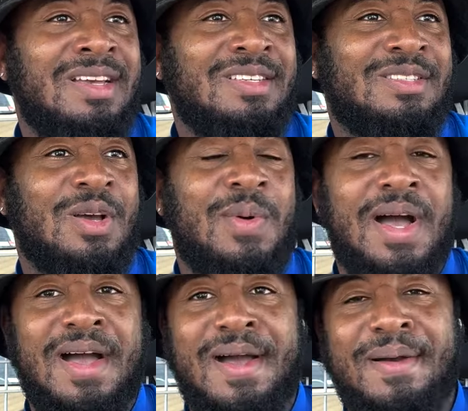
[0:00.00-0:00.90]
So
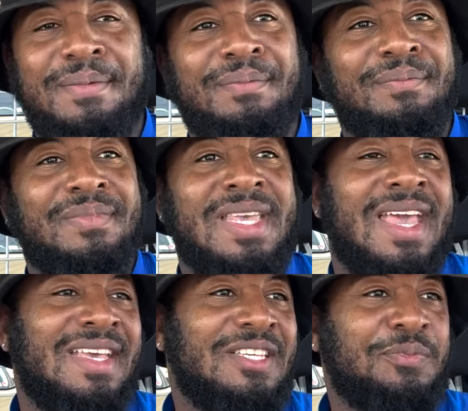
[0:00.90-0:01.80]
um,
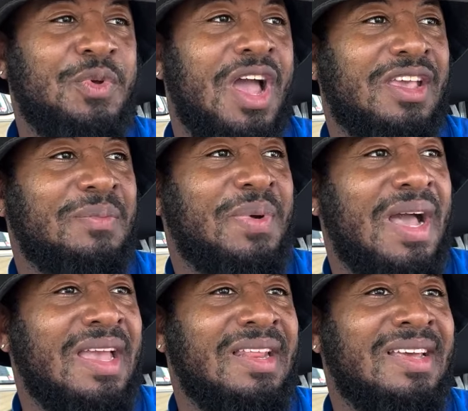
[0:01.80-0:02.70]
yeah, he's
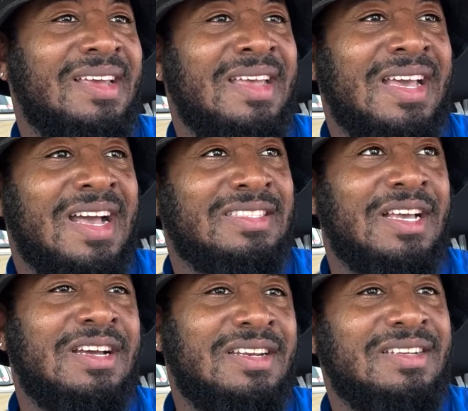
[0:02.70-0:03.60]
preoccupied because I
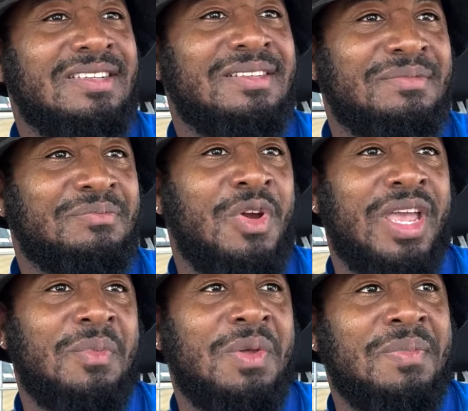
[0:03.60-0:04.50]
couldn't bring
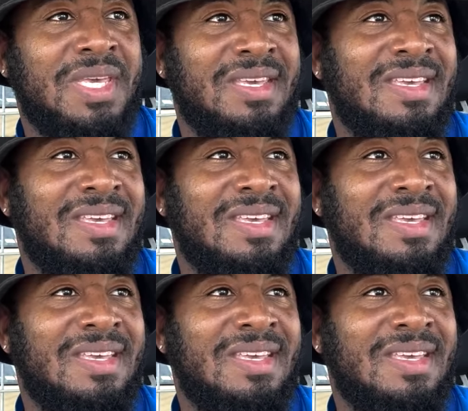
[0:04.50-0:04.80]
him with me.